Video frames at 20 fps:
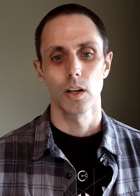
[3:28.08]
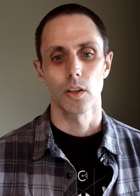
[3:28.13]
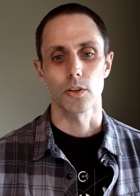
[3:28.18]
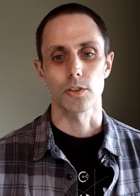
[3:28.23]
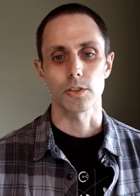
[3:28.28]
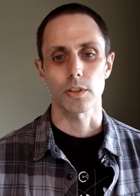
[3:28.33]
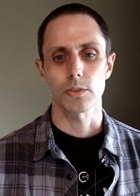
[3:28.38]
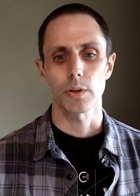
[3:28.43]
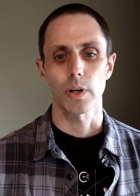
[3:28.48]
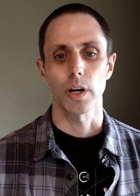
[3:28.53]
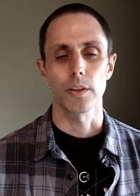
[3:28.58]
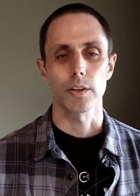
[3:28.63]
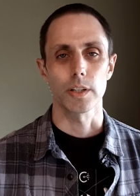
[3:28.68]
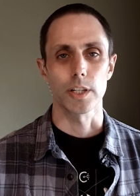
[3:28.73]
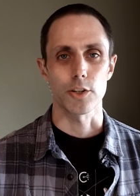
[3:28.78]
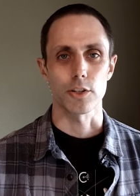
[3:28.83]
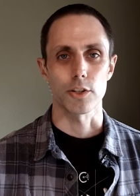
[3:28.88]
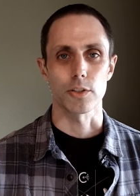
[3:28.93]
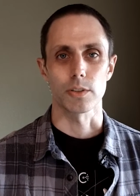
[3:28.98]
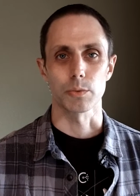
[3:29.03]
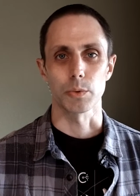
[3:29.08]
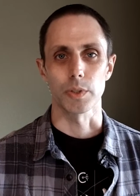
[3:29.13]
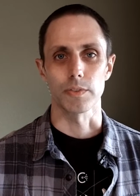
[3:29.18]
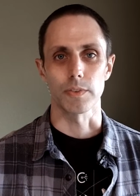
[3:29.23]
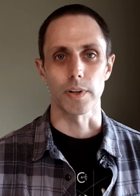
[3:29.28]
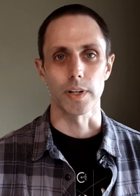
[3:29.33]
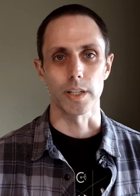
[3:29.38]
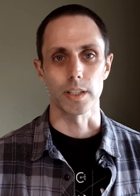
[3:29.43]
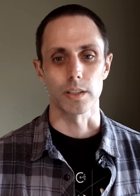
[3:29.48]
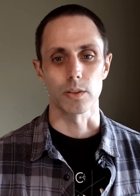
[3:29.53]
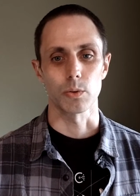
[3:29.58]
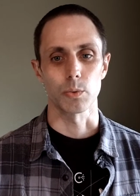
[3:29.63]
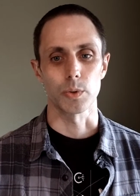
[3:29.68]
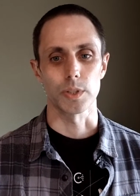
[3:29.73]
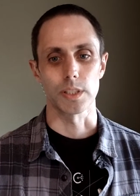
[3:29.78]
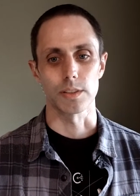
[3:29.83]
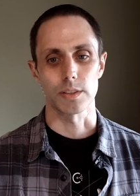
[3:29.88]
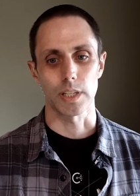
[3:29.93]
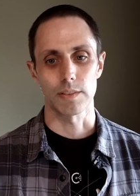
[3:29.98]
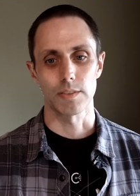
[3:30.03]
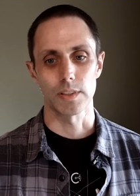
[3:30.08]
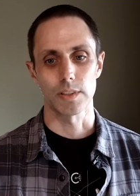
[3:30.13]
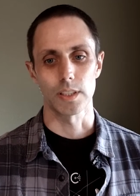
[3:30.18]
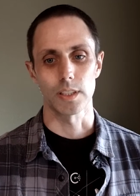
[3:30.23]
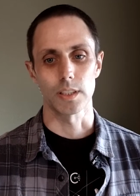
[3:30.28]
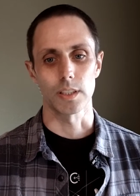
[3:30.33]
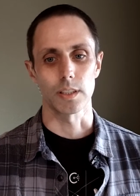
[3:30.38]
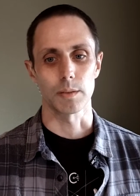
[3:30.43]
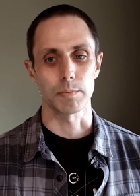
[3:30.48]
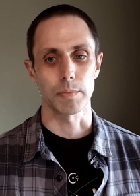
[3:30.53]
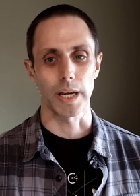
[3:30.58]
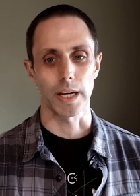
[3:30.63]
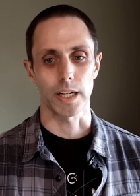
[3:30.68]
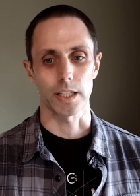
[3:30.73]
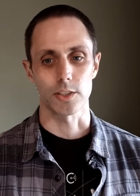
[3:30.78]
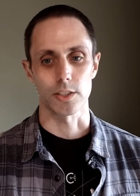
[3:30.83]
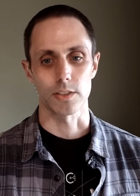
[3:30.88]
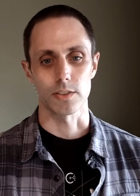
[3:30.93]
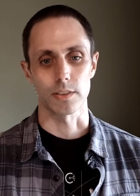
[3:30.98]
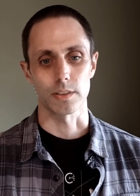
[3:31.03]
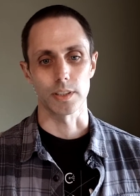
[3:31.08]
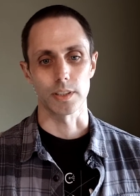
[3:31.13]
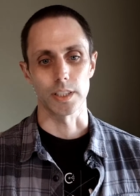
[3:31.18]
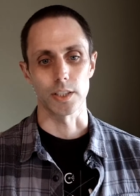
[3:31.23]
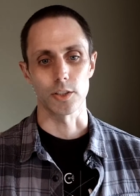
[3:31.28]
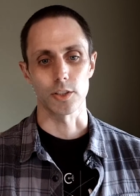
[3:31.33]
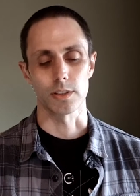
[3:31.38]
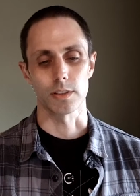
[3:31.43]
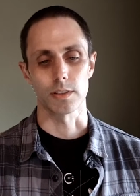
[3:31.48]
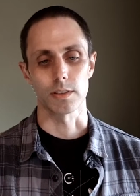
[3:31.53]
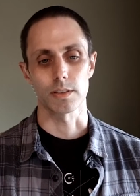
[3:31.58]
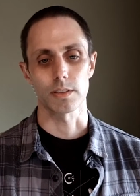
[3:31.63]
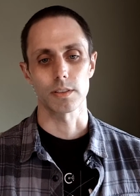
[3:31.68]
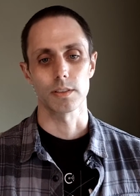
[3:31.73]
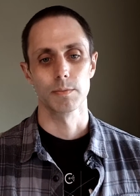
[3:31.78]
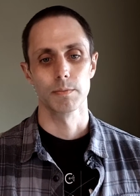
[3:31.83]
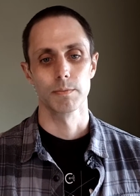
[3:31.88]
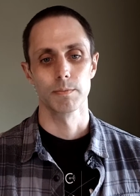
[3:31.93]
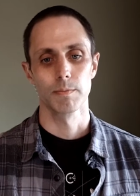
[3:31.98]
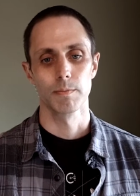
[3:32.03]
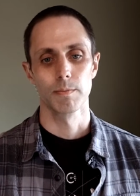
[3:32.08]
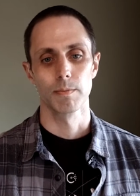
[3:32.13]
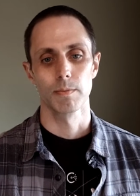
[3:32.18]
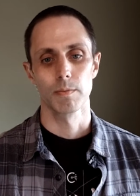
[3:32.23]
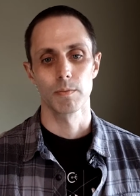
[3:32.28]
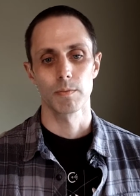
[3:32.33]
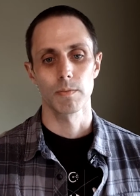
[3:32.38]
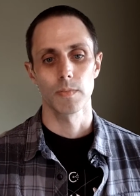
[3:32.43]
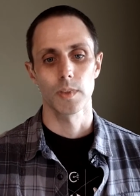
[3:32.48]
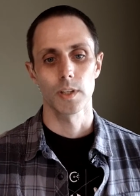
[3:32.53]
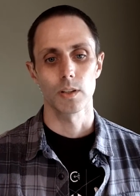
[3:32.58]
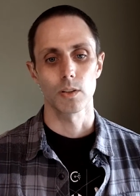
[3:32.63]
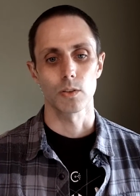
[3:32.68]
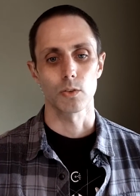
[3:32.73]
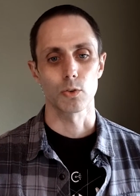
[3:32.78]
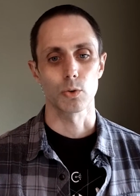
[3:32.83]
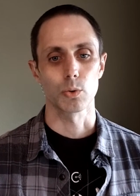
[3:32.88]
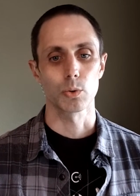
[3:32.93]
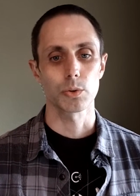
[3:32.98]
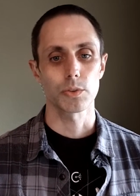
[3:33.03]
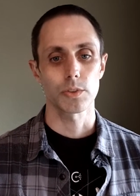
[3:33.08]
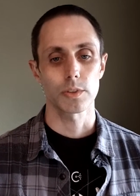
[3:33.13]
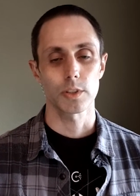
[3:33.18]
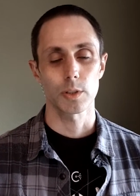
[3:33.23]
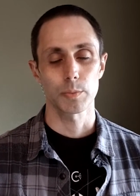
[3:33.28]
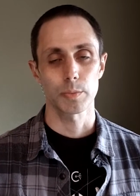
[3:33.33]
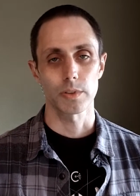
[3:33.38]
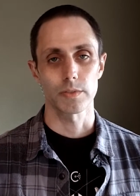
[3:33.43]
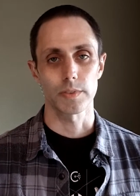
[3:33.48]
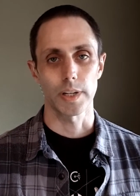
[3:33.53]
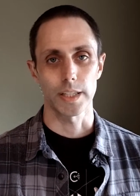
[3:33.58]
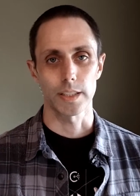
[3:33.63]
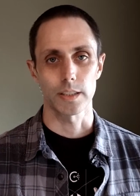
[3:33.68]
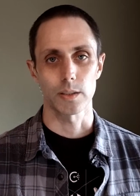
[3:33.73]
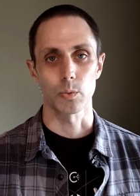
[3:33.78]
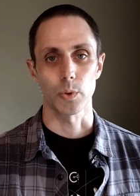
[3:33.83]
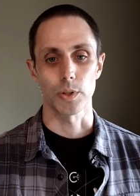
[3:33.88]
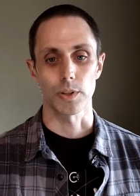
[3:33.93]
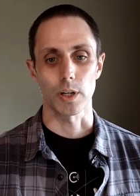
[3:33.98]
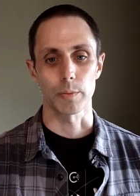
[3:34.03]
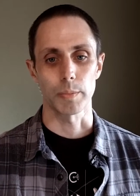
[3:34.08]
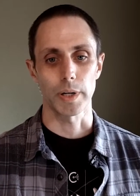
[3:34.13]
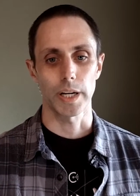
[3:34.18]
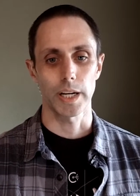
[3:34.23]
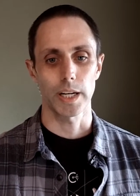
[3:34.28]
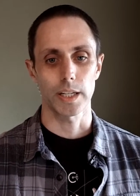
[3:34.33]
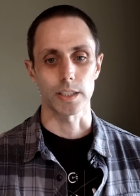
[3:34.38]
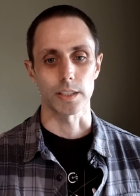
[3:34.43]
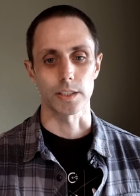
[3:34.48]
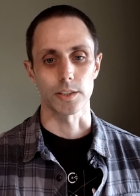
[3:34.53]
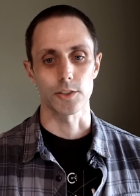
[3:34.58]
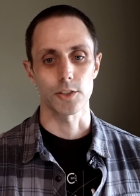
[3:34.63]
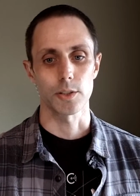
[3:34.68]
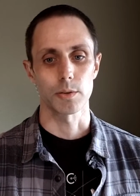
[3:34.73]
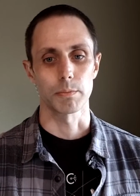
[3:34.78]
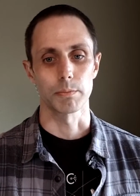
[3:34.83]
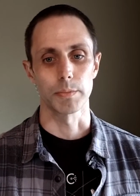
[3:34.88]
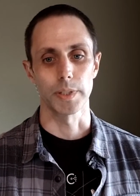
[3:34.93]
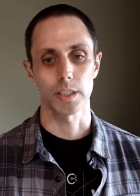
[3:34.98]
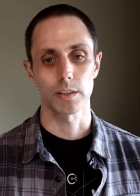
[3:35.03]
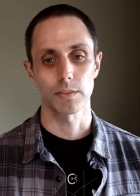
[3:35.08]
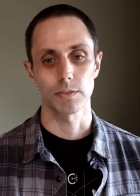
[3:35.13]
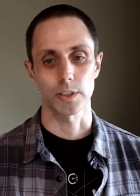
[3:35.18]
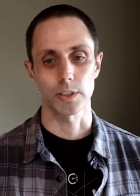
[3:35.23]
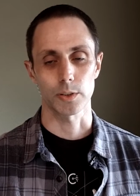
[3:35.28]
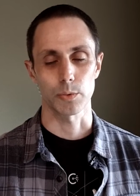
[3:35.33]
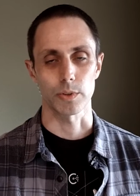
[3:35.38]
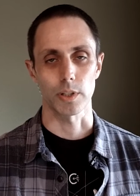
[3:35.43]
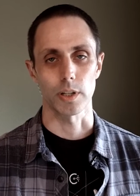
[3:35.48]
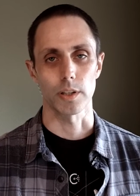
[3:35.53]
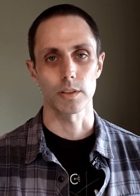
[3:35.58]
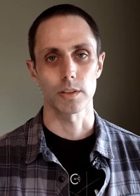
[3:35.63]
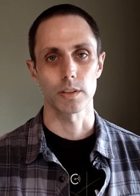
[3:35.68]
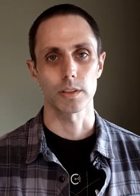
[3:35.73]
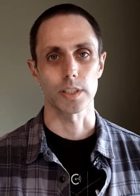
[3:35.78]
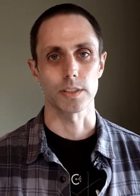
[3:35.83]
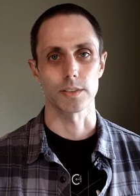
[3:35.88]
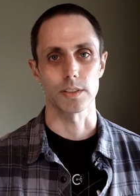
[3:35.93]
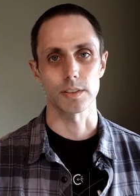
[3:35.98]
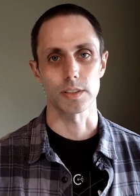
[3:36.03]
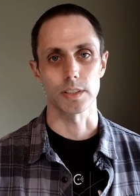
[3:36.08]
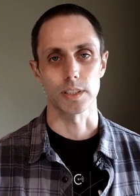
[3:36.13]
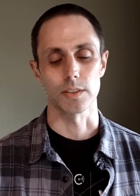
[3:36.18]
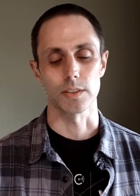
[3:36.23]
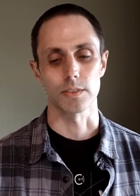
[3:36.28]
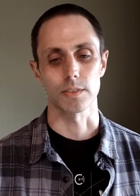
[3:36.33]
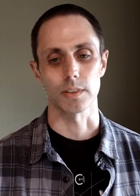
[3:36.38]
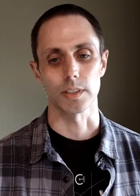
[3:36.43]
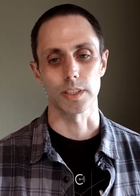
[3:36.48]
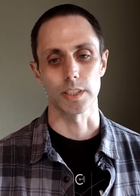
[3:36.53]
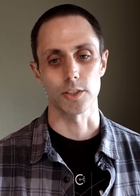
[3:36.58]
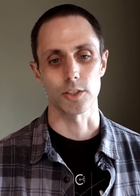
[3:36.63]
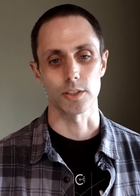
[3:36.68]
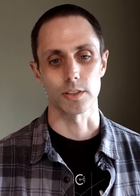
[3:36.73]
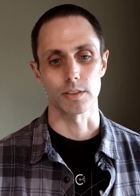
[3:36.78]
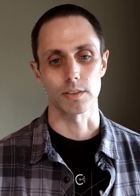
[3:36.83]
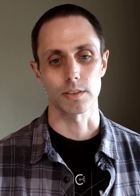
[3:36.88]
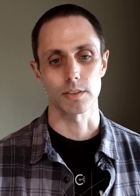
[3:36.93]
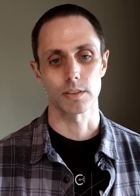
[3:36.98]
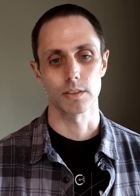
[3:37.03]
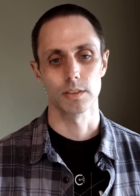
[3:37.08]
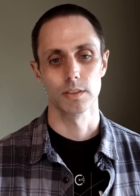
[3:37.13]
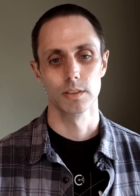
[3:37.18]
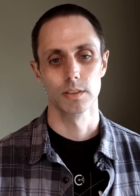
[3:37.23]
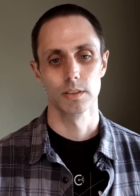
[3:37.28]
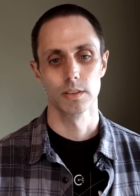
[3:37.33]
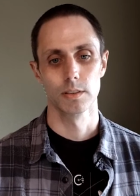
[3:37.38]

There's also other issues that we find with these heavy package installations. Tools that are provided with our package may conflict with other existing installations.